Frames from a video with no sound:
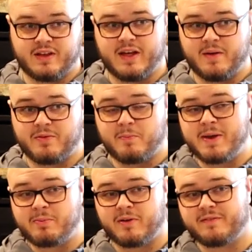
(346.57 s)
the
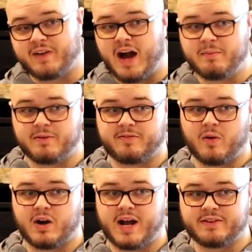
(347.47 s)
people who have gone
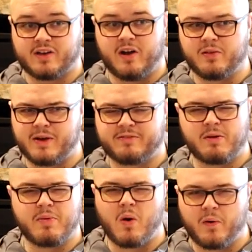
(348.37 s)
before us, all the way
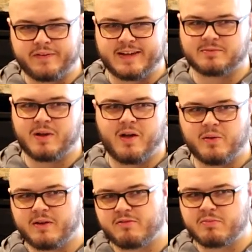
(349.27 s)
from the Old Testament, all
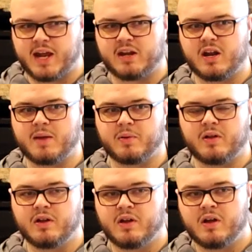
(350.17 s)
the way from Cain and
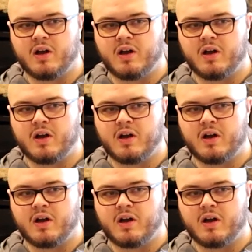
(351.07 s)
Abel,